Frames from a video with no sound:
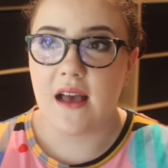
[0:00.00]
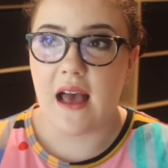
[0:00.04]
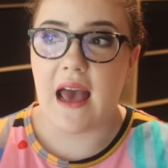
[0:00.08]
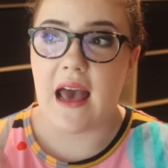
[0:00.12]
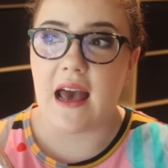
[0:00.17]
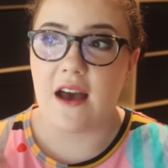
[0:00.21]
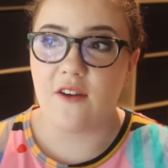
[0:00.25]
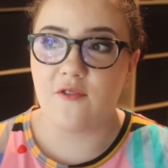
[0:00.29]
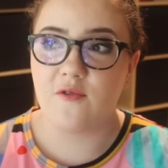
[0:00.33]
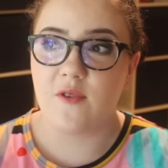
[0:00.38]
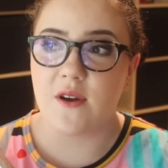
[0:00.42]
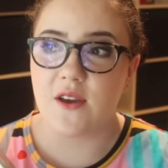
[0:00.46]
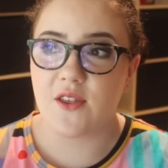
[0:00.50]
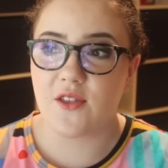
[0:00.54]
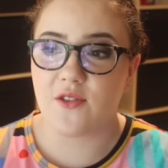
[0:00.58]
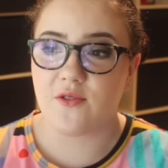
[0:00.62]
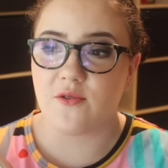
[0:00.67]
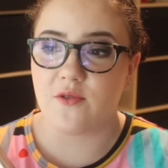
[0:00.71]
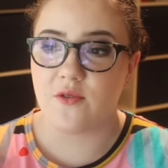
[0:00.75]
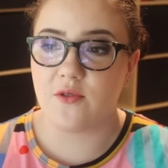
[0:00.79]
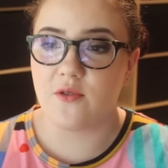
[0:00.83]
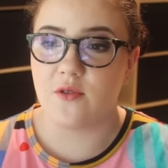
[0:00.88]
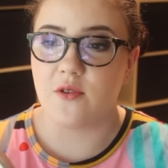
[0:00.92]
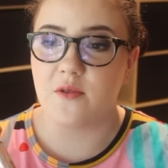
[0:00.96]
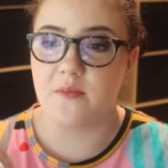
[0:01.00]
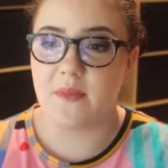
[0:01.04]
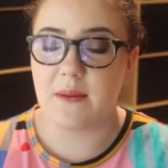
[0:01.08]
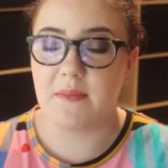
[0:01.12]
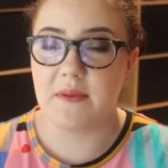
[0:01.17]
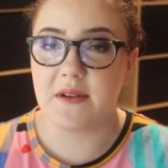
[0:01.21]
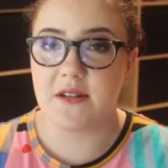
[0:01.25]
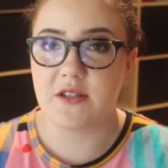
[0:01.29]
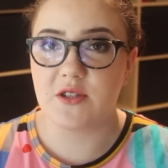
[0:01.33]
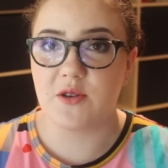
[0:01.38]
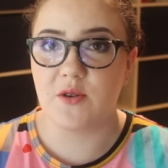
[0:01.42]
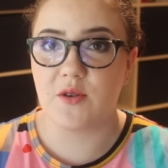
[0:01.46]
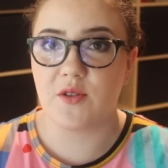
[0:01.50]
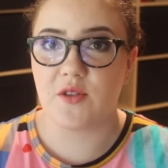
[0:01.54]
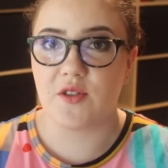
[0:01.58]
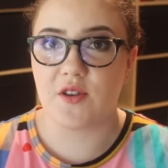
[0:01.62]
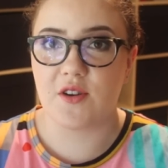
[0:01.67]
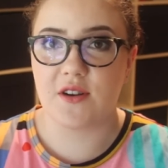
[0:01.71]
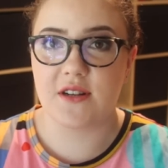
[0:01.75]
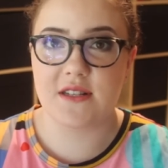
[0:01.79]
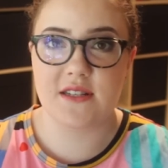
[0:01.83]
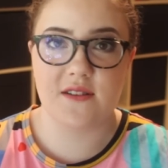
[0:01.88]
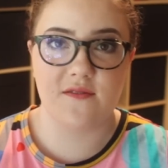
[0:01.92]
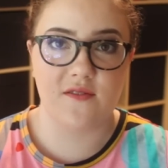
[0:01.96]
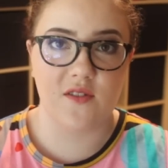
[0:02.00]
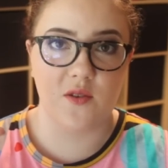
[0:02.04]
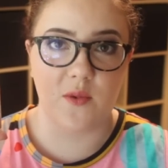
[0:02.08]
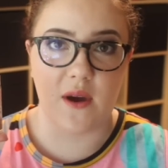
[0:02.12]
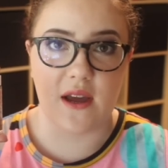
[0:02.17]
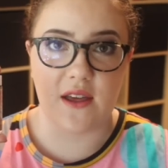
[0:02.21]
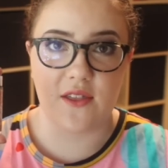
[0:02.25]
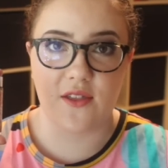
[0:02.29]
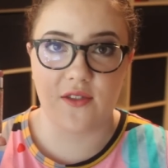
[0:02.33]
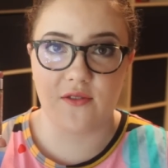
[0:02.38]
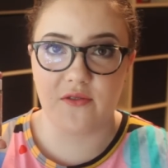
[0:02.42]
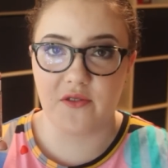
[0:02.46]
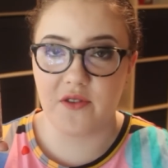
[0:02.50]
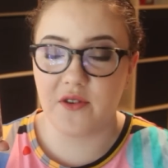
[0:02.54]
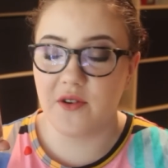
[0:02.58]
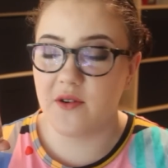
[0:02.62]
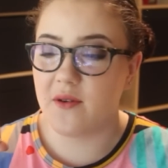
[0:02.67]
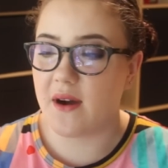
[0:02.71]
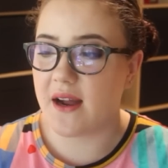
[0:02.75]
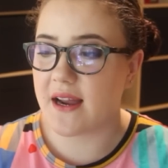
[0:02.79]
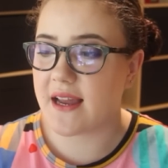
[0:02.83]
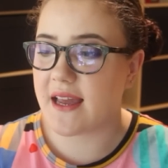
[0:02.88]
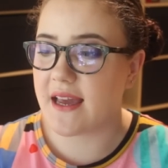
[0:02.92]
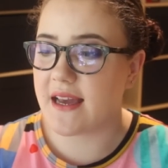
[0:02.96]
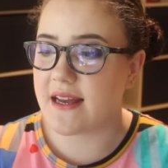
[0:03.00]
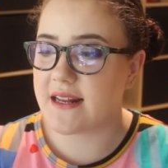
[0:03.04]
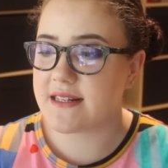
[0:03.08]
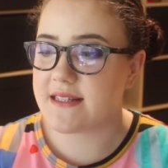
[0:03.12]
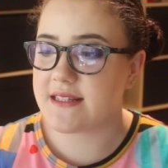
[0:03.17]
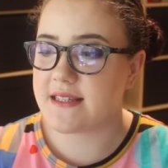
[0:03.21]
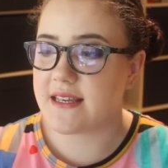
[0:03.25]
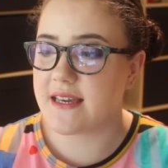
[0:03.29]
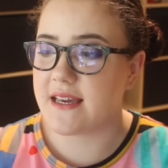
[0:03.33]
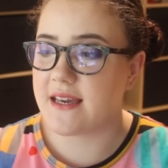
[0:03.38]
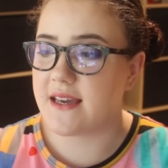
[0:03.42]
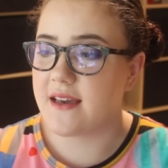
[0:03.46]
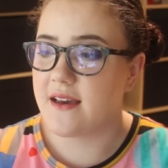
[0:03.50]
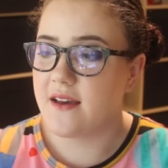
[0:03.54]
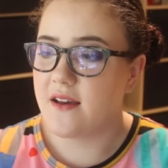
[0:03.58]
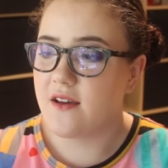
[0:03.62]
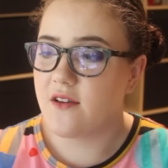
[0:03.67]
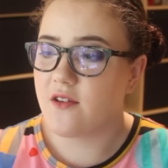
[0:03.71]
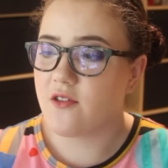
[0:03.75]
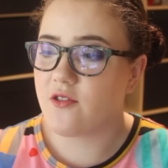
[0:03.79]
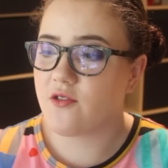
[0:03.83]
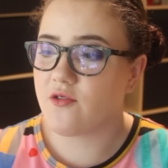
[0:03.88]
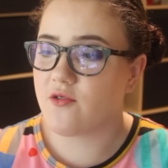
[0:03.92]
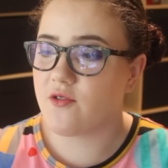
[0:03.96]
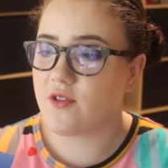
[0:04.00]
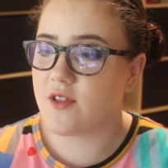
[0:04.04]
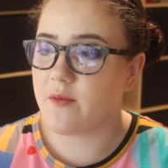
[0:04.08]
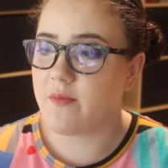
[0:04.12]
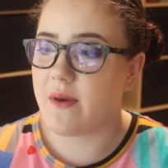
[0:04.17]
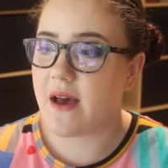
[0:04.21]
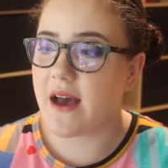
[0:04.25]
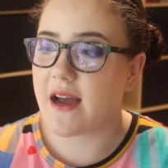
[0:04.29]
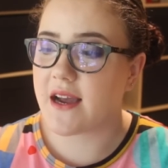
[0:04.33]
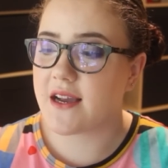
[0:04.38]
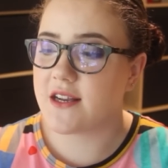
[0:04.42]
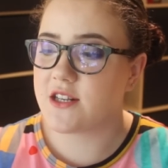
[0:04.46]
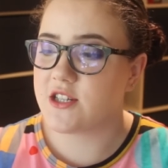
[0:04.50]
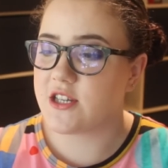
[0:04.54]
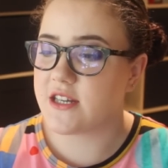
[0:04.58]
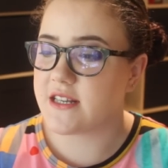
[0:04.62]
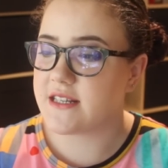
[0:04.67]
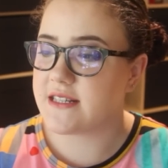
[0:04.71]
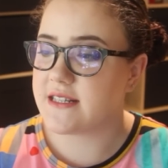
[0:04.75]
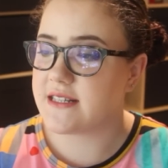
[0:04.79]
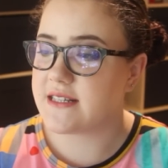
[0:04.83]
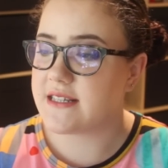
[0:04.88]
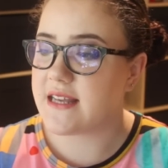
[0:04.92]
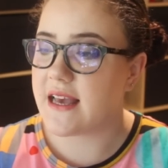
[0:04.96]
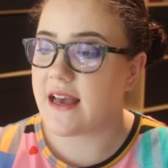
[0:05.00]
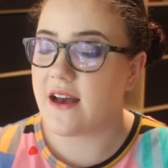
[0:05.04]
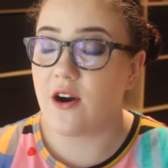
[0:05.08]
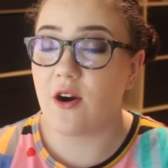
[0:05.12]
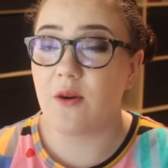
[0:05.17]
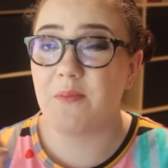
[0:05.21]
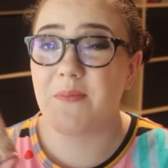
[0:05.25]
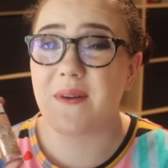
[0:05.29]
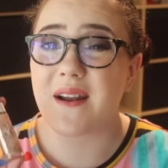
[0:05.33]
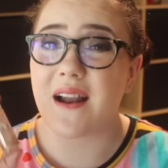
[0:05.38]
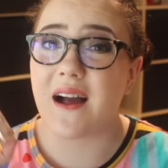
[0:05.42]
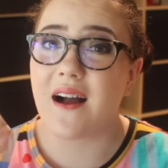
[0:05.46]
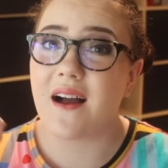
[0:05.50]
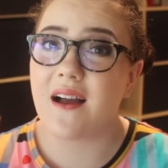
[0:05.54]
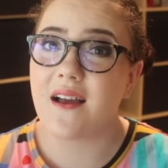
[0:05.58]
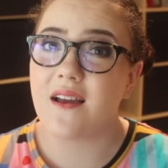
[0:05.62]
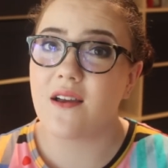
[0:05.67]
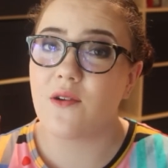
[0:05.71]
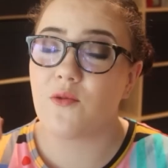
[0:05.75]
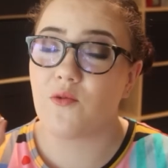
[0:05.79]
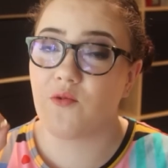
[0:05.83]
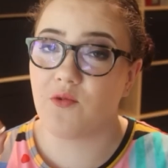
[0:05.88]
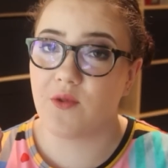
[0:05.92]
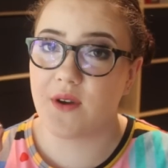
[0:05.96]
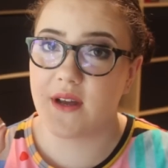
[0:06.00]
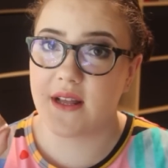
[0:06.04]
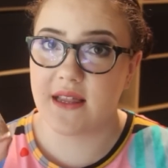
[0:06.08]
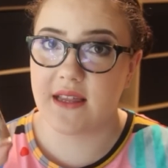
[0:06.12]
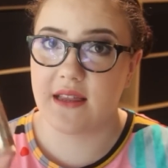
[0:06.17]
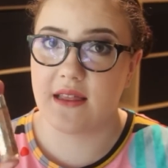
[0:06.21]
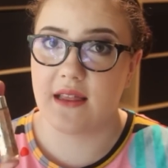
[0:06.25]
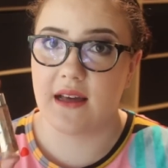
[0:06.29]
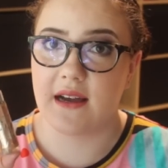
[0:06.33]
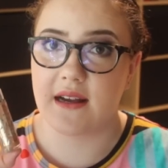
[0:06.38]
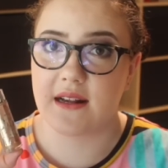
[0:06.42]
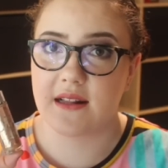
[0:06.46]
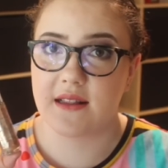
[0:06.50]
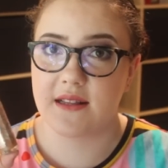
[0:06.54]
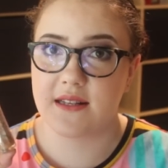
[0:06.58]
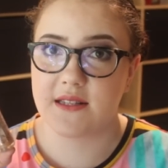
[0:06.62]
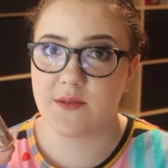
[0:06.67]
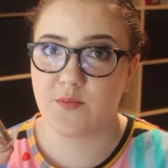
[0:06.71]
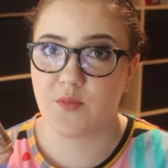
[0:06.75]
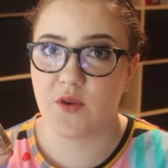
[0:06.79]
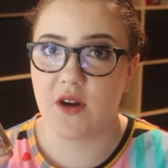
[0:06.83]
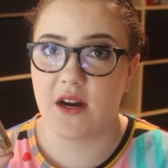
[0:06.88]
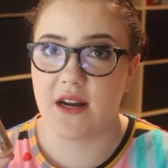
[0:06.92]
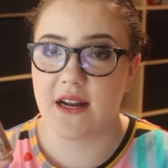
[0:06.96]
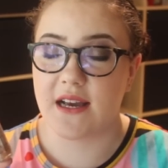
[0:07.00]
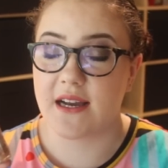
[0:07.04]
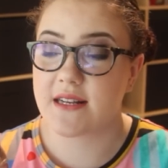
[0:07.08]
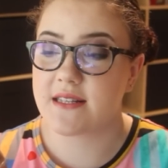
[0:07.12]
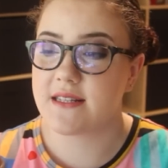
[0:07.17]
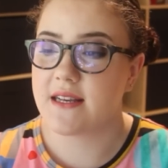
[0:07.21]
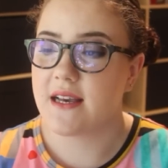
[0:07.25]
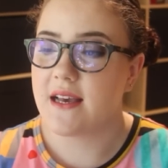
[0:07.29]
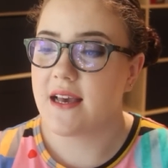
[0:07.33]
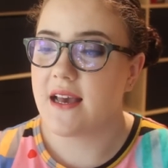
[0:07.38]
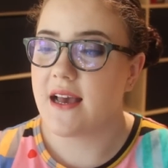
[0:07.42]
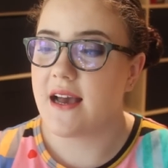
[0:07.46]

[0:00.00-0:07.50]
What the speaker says: halfway through, or maybe 2/3 of the way through. I can't see through the packaging to tell, but I really like this product.